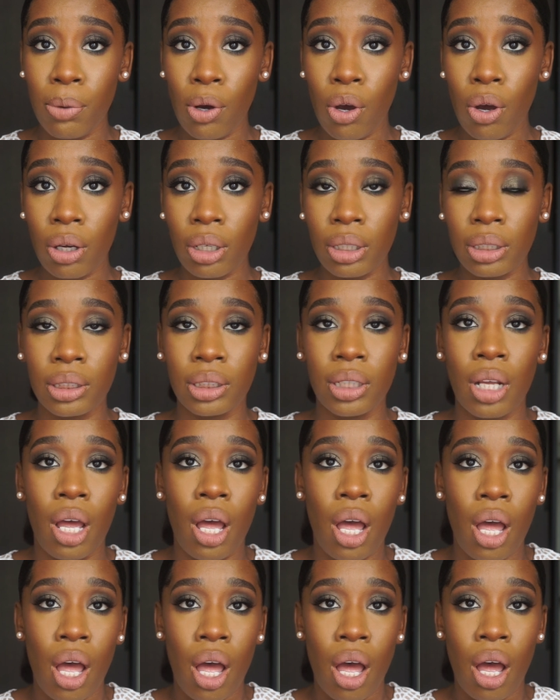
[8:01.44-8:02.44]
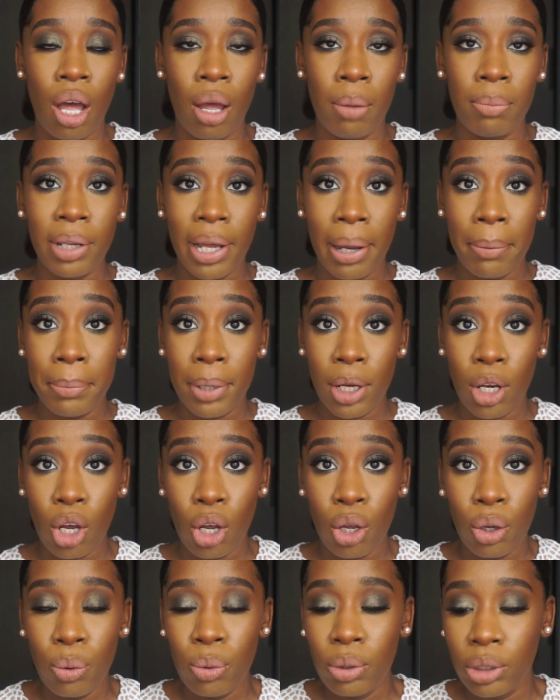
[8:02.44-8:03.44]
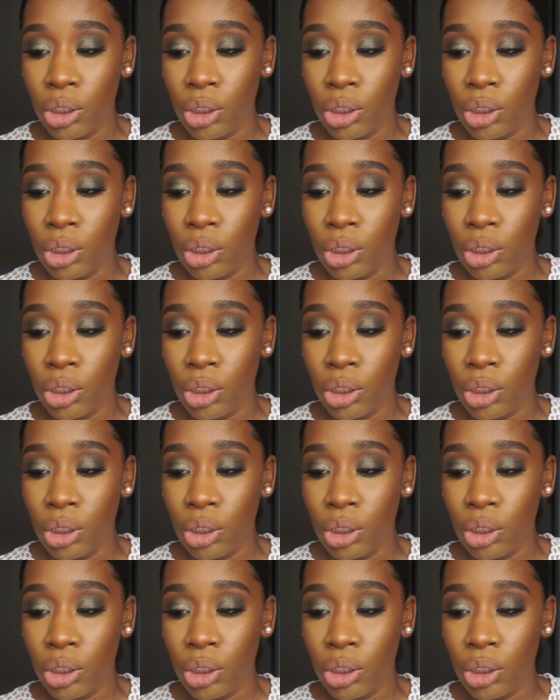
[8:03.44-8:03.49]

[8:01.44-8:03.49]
box down below.